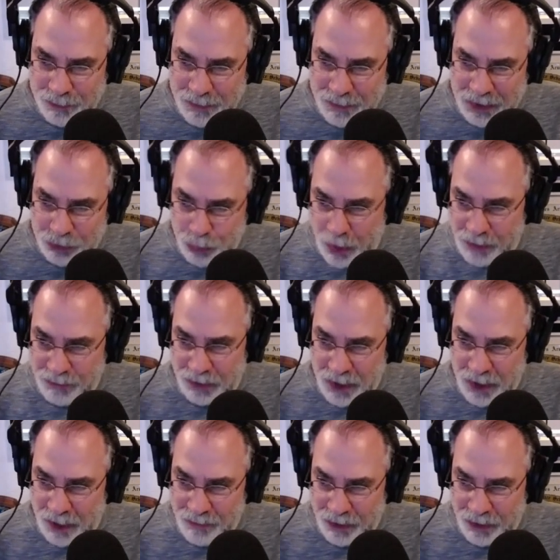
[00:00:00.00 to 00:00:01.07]
he's running for
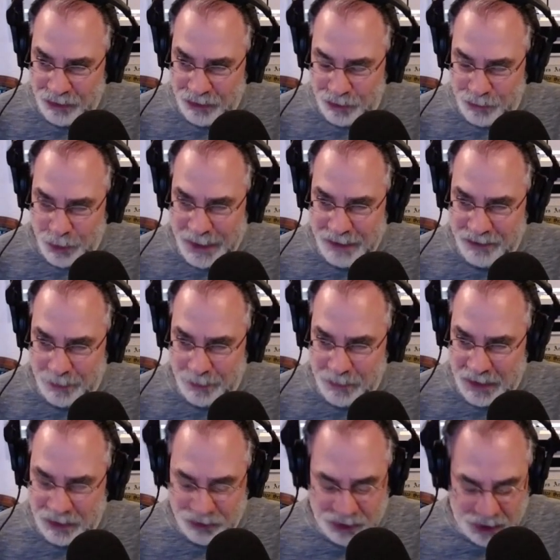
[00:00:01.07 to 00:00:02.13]
governor. He's afraid some
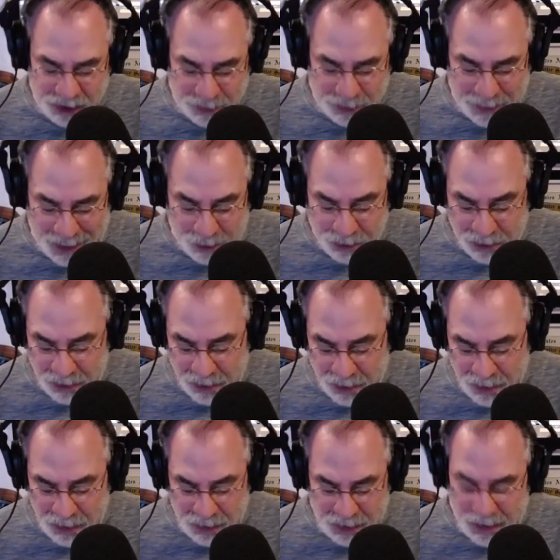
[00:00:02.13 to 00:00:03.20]
things are going to come out.
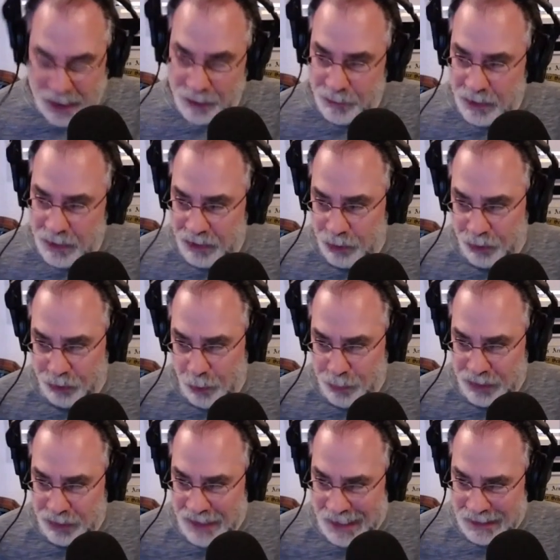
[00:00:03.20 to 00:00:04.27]
And he's also
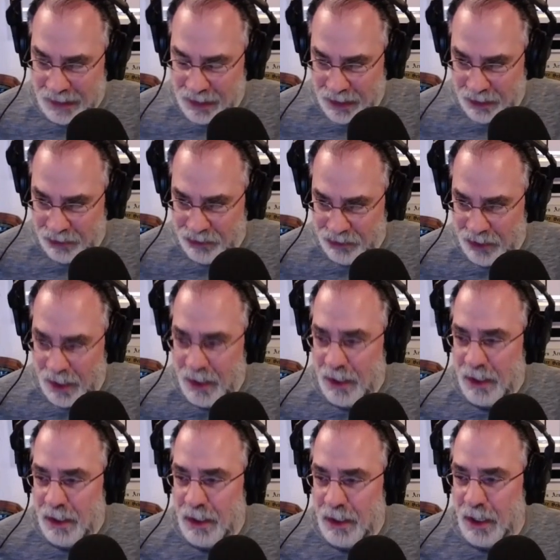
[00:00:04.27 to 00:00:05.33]
protecting his
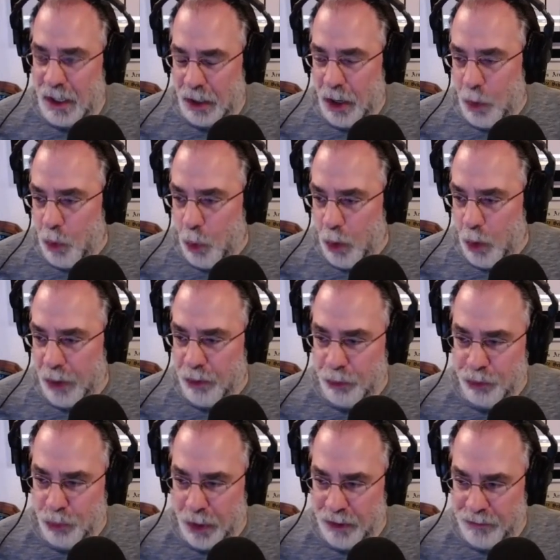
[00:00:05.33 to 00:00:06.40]
cohort
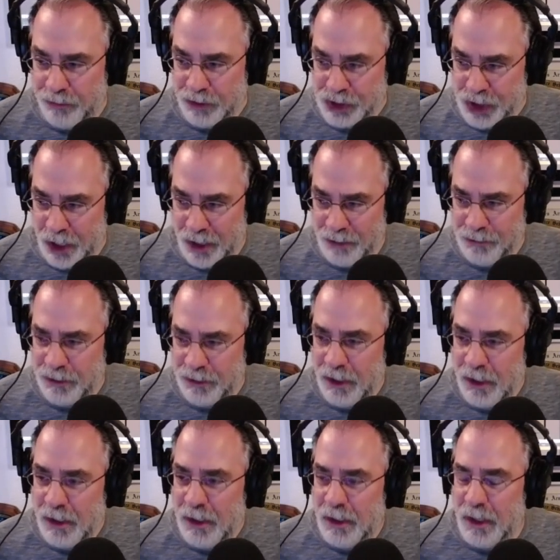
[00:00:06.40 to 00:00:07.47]
who's running for sheriff,
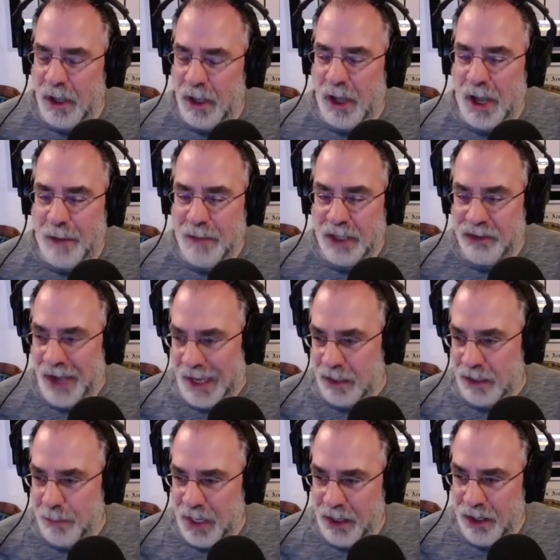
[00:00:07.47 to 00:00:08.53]
another
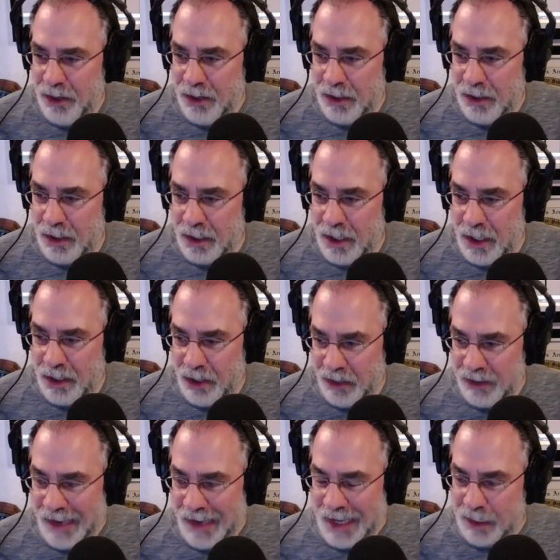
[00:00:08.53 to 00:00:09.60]

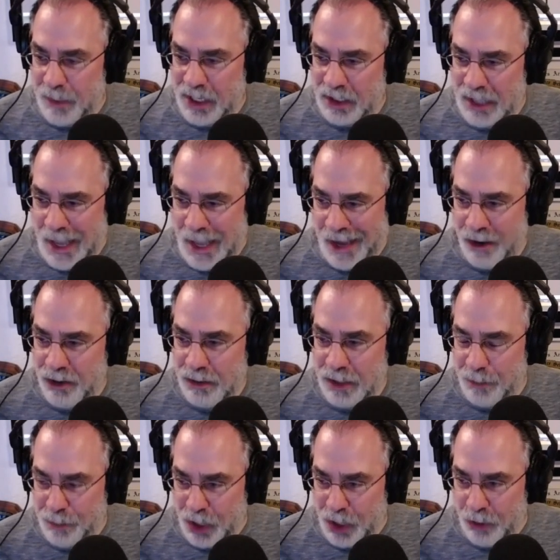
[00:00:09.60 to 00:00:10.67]
documented liar
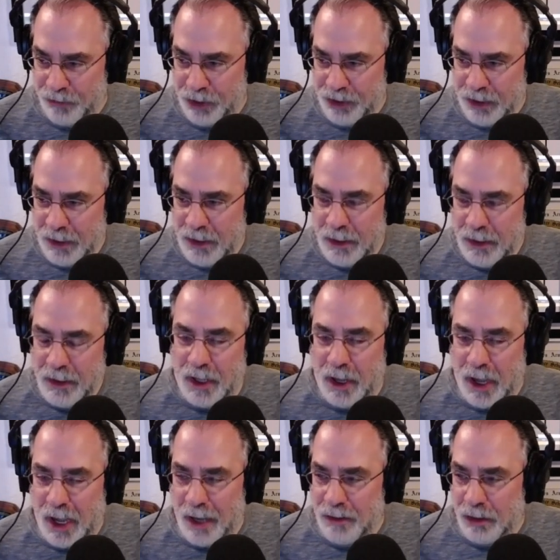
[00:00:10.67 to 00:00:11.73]
and pervert,
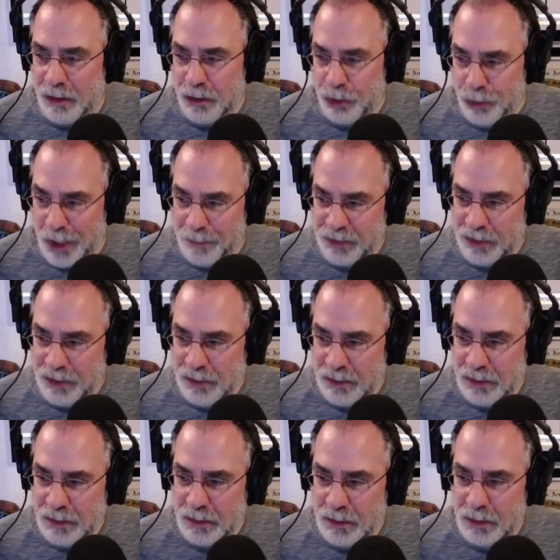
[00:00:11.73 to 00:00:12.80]
corrupt
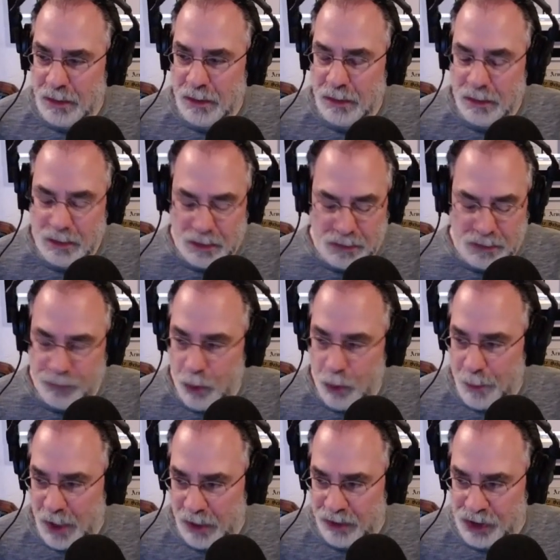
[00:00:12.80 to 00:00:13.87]

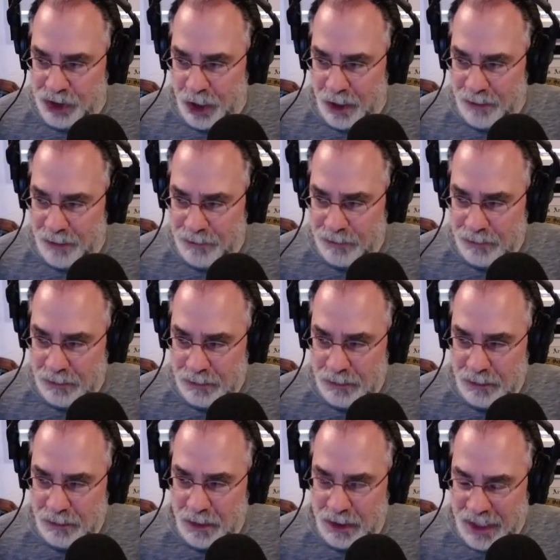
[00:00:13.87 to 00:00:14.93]
former undersheriff,
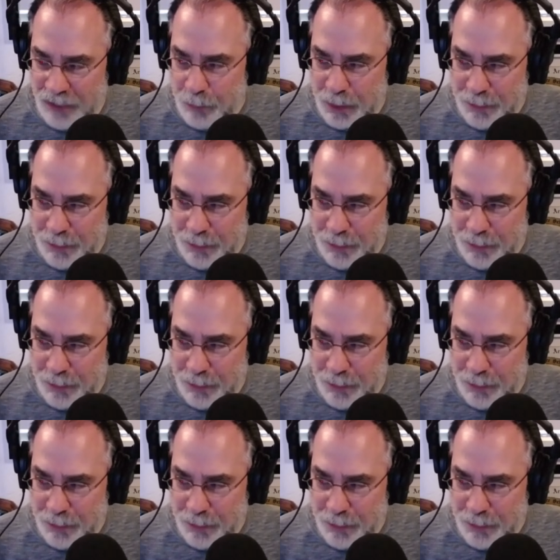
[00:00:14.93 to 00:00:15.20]
Kevin